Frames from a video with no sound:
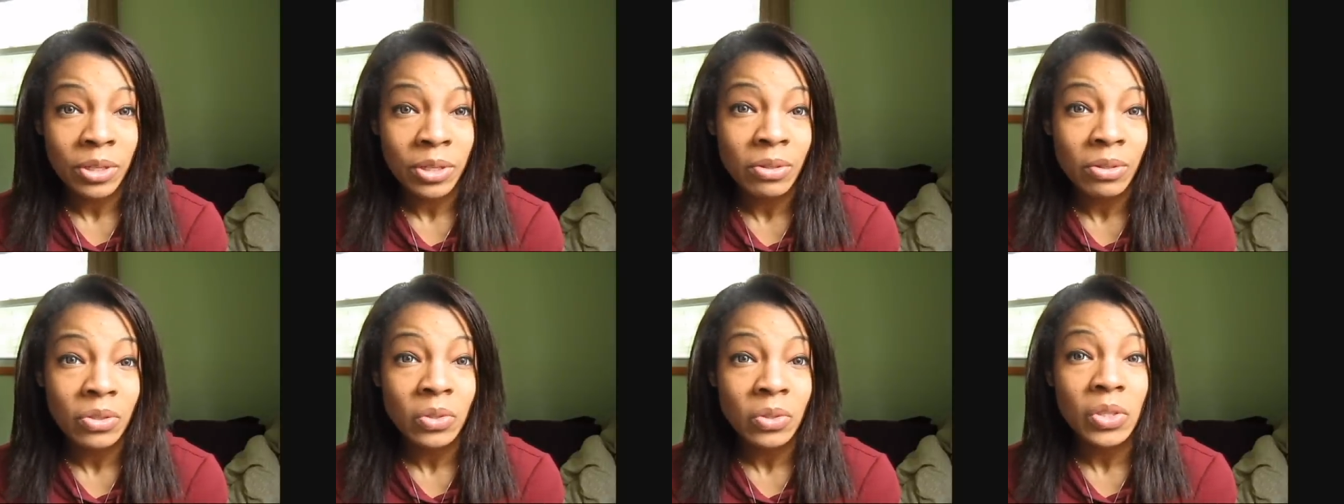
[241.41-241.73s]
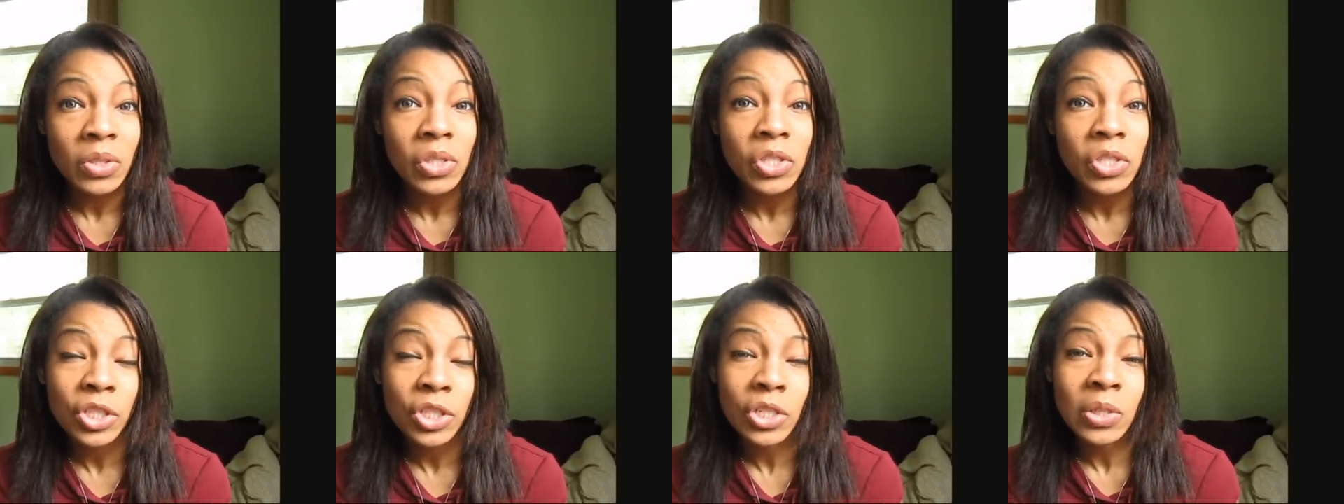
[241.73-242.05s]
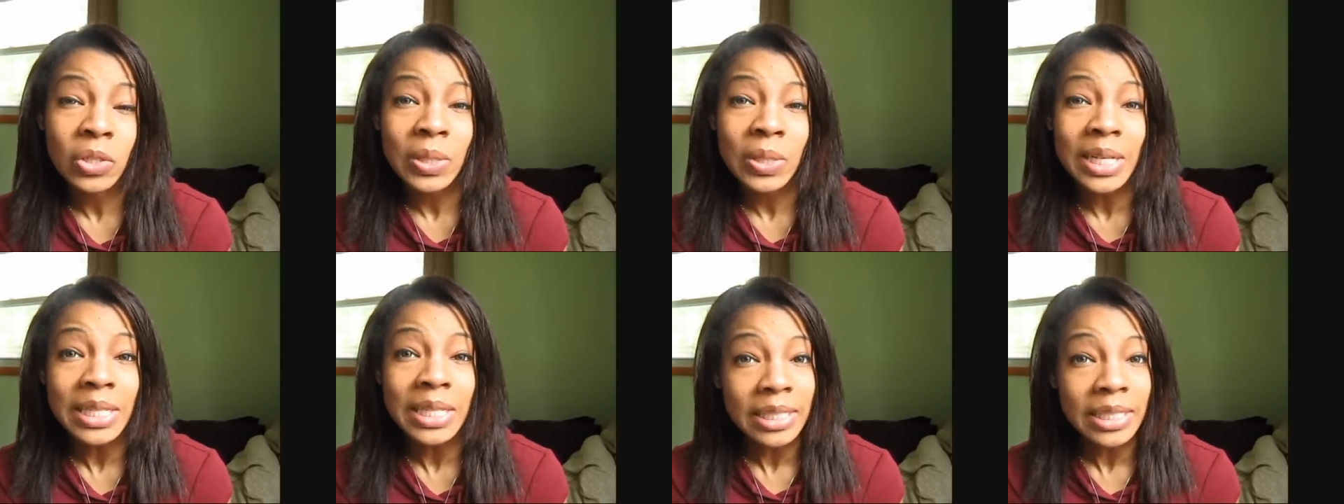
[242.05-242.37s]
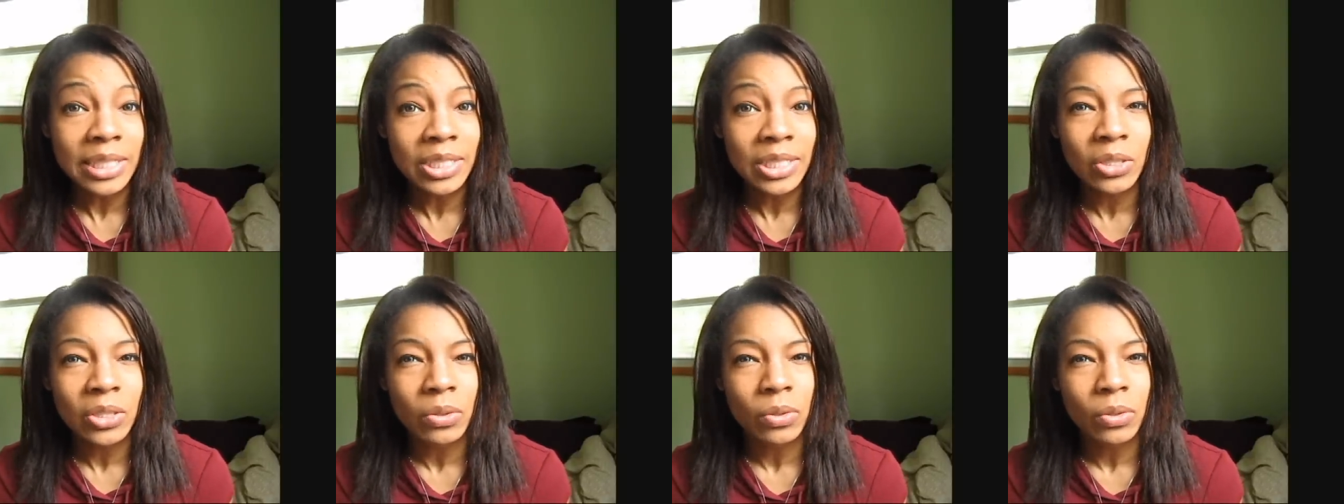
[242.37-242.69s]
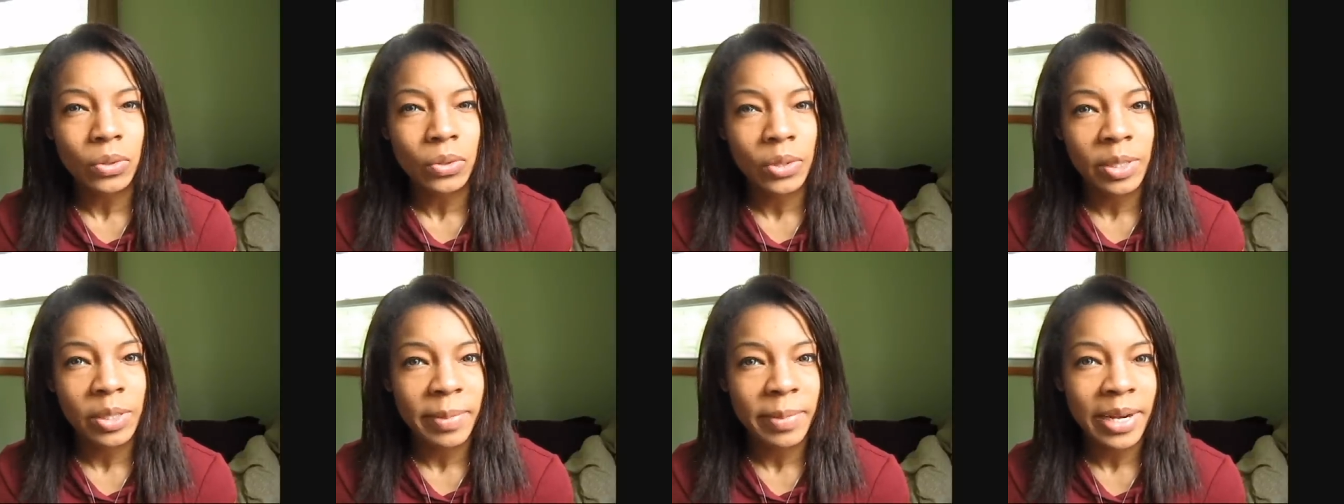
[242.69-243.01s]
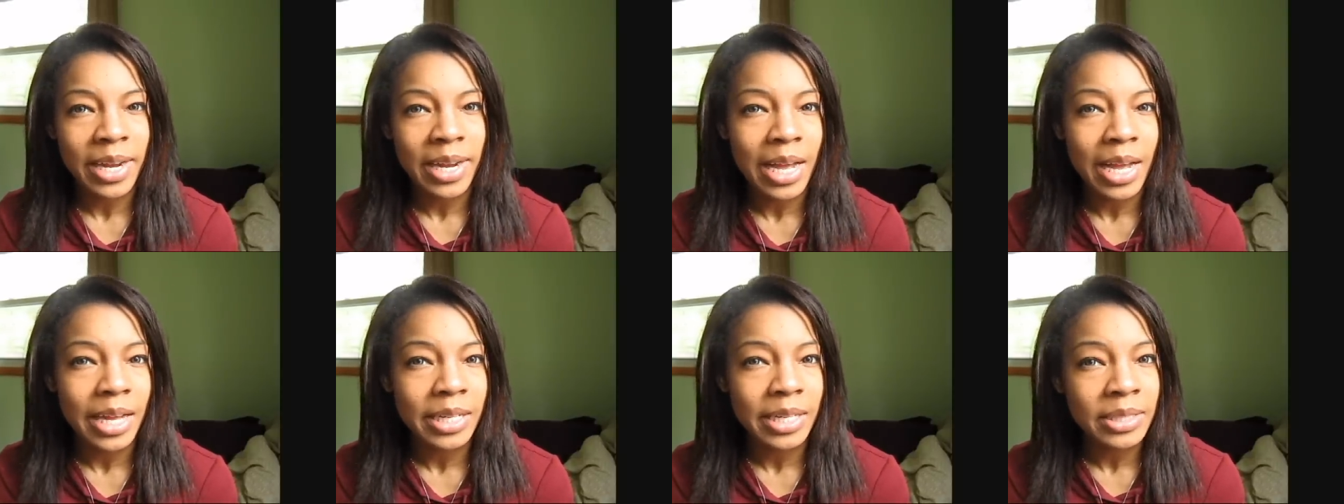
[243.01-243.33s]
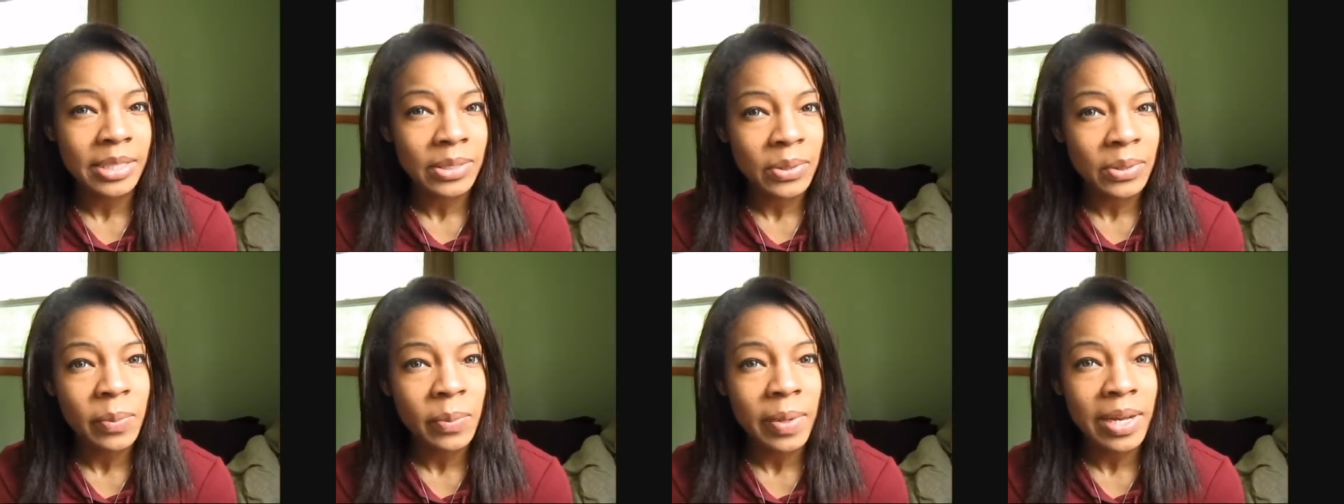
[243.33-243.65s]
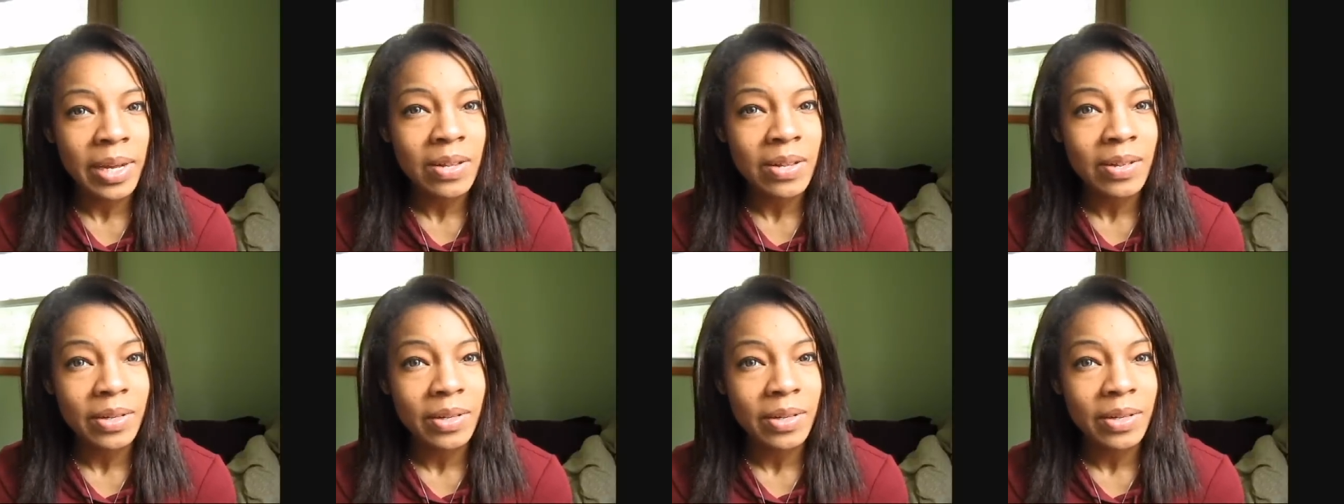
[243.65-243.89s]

Usually Geo lenses don't treat my eyes so well.